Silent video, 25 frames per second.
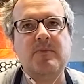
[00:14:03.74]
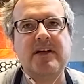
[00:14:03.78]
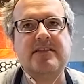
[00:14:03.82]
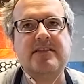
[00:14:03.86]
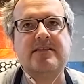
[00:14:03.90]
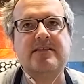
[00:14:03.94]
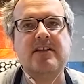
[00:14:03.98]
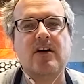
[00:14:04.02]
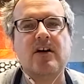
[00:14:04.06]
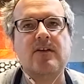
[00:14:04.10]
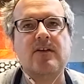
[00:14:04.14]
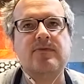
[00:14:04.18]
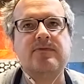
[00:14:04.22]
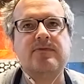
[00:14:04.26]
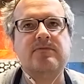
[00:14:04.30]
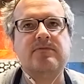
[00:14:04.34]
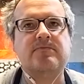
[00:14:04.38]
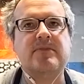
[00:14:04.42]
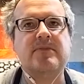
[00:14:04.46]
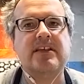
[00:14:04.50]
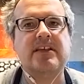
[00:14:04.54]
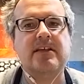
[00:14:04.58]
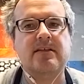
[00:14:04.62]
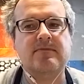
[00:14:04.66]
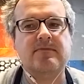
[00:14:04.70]
myself
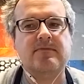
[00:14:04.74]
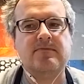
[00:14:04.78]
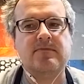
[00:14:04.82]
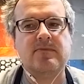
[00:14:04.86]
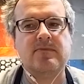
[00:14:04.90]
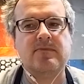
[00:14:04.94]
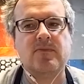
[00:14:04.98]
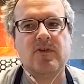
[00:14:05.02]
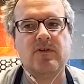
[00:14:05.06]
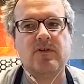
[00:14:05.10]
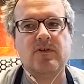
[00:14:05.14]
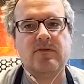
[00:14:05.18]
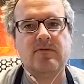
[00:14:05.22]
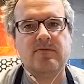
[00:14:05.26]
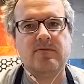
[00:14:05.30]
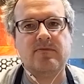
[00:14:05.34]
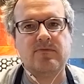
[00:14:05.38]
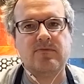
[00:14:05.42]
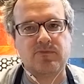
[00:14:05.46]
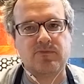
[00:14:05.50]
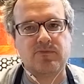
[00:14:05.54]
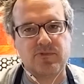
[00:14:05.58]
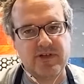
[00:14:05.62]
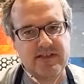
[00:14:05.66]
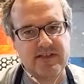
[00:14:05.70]

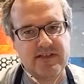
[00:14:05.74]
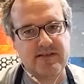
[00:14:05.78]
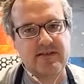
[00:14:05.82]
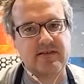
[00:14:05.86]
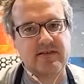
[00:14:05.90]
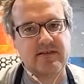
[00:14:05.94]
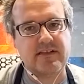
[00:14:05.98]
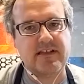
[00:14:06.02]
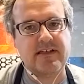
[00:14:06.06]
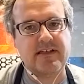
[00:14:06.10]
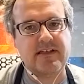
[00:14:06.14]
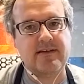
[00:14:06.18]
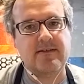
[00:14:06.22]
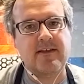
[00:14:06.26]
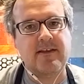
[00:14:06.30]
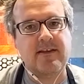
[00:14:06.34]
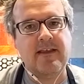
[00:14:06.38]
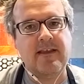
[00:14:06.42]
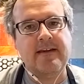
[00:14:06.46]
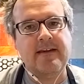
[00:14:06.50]
recently